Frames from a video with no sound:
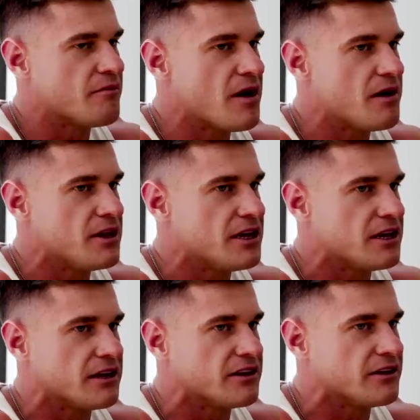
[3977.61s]
Like
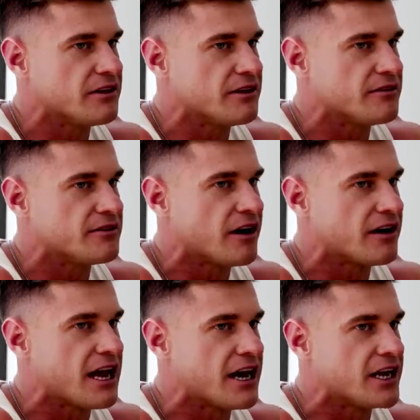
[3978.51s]
maybe
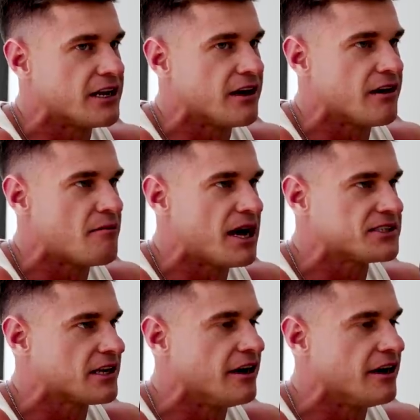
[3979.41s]
they're getting uh,